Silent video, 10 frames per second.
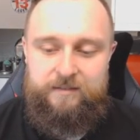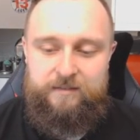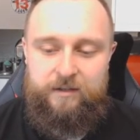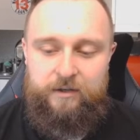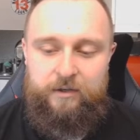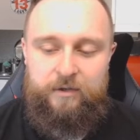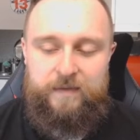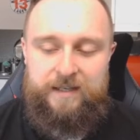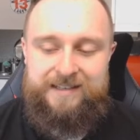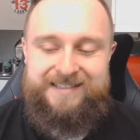Darko
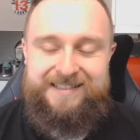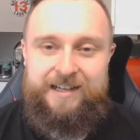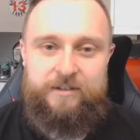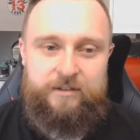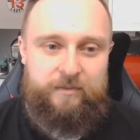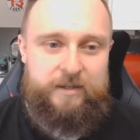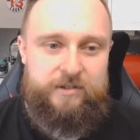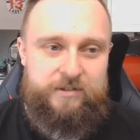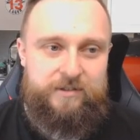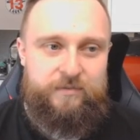Jovic isn't actually
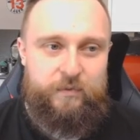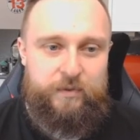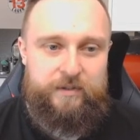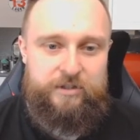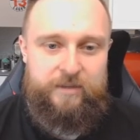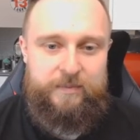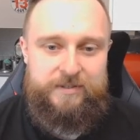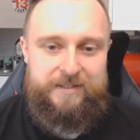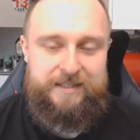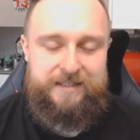registered for the
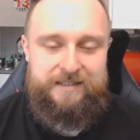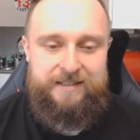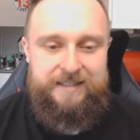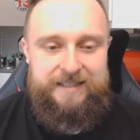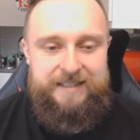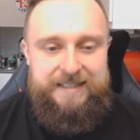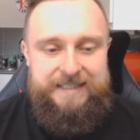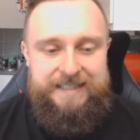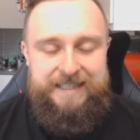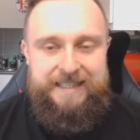Champions League
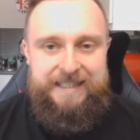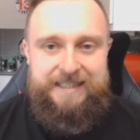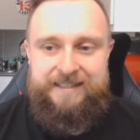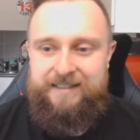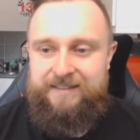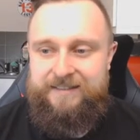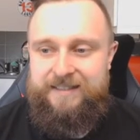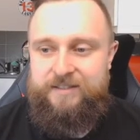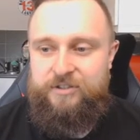since